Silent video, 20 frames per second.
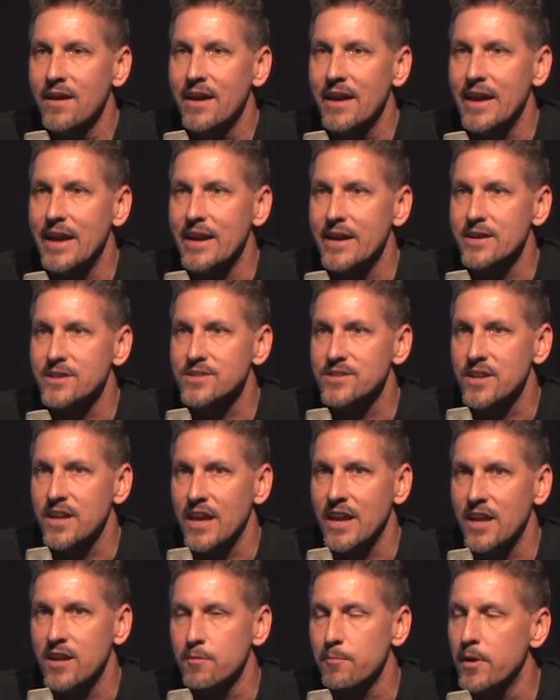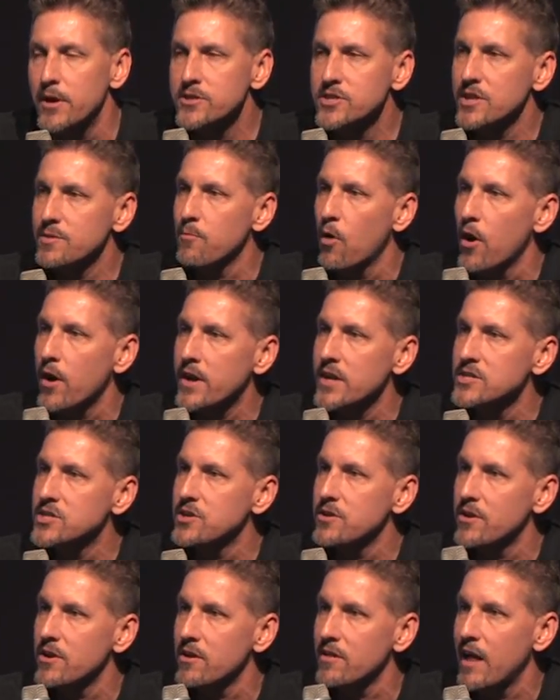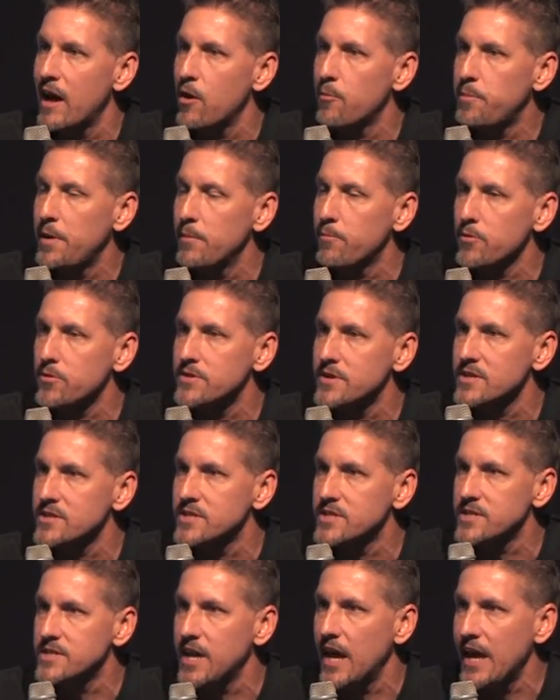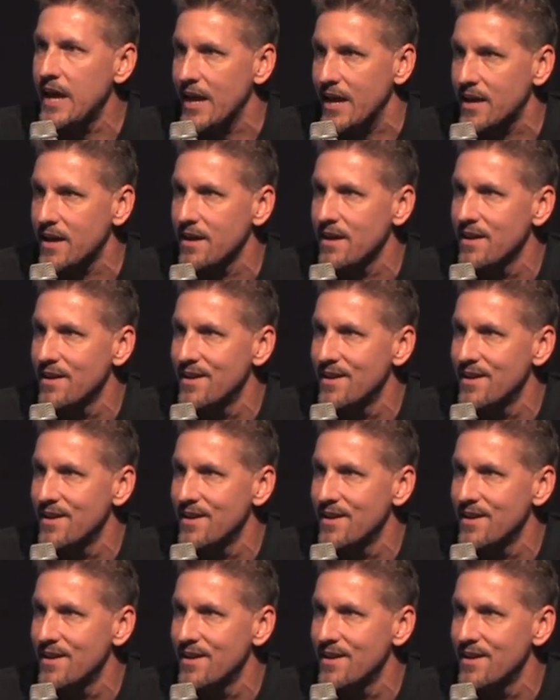is in emerging markets, you can allow people to stake